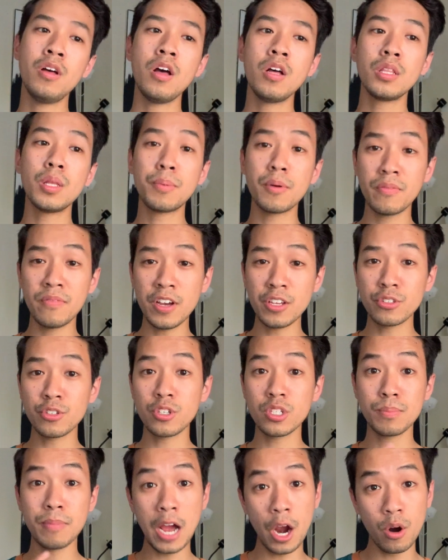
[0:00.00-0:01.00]
the
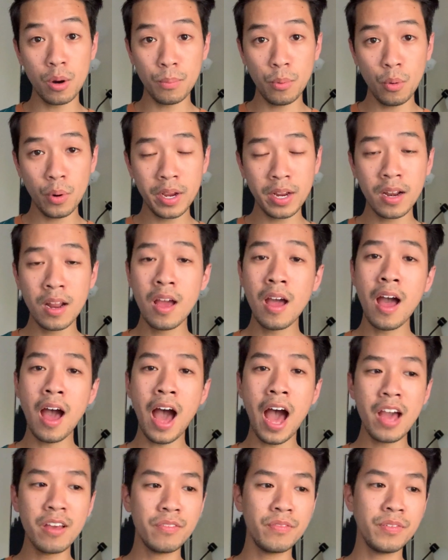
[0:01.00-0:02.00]
professor's PowerPoint.
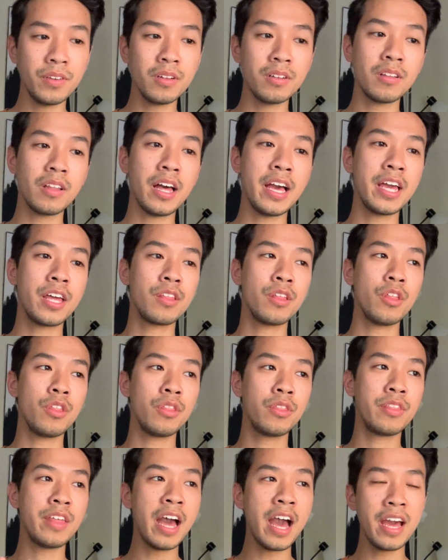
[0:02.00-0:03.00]
I feel like
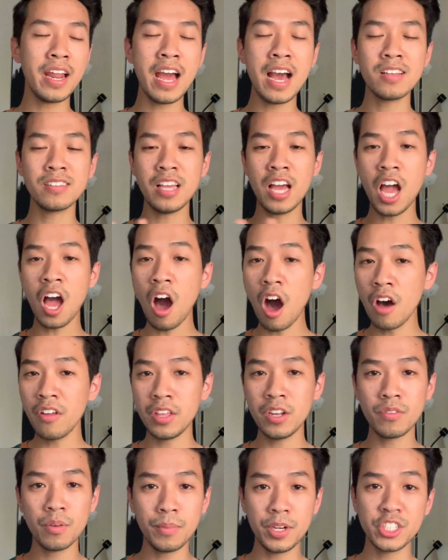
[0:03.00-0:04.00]
that has all the
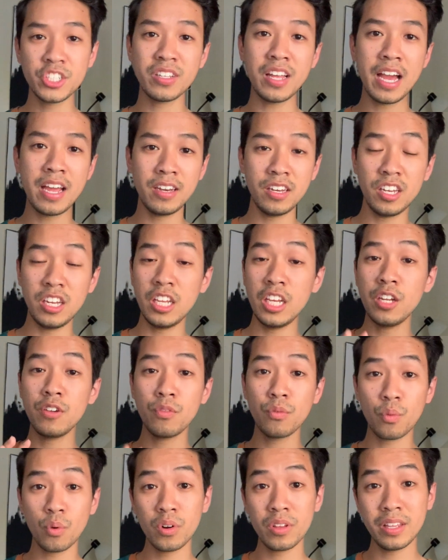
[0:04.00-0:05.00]
information that I need
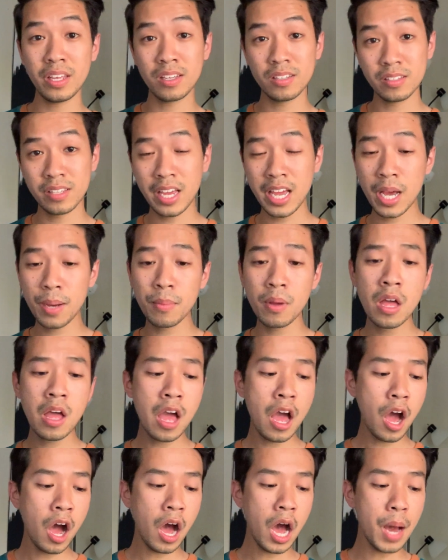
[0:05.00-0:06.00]
for the exam.
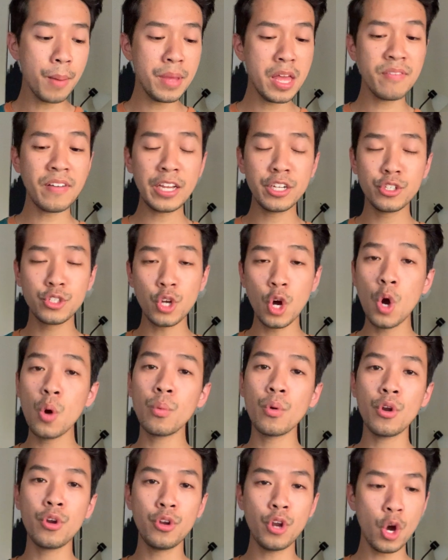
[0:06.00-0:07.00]
If I
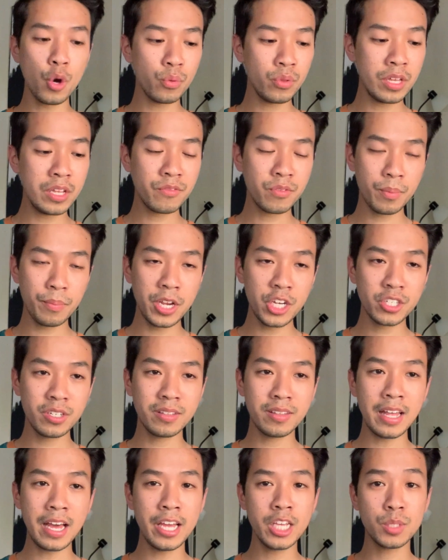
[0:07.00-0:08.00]
don't know the
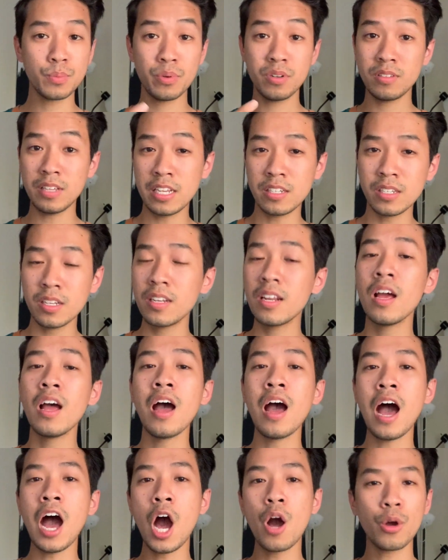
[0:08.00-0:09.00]
information that is presented,
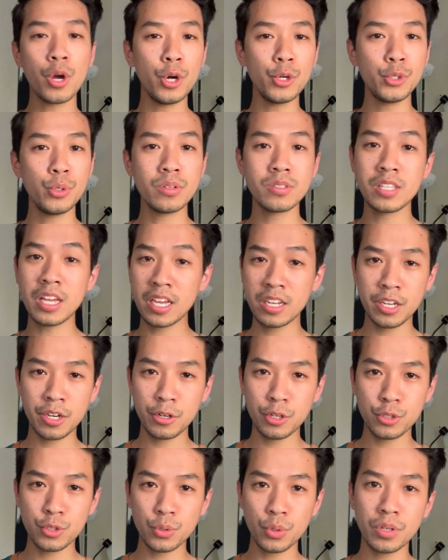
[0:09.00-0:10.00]
I'll go to a
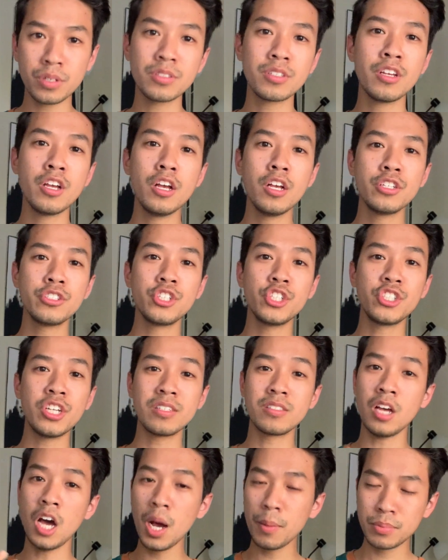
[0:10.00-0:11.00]
secondary source such
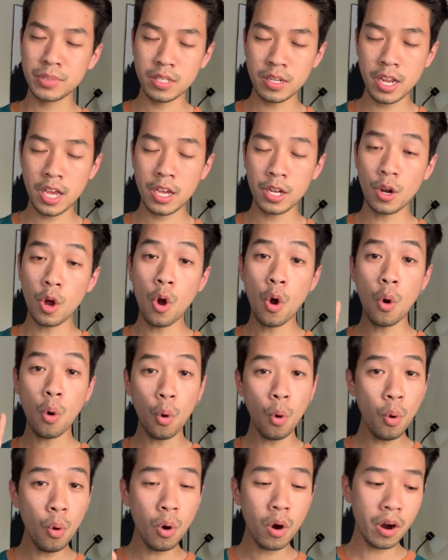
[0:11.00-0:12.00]
as
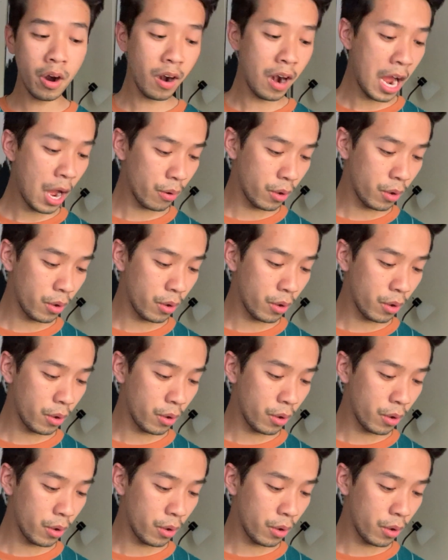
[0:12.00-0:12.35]
UpToDate, or I